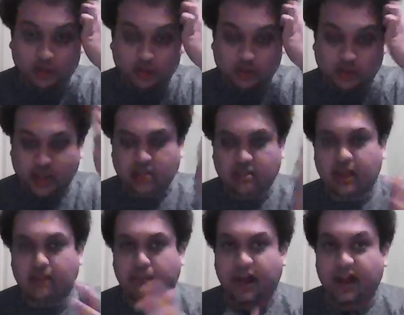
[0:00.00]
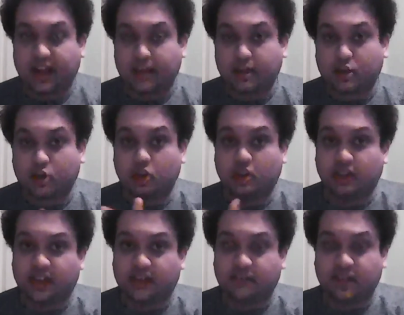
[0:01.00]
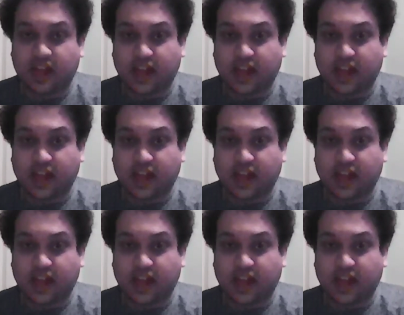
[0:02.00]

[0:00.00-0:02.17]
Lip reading: do you think, that Miami could leave the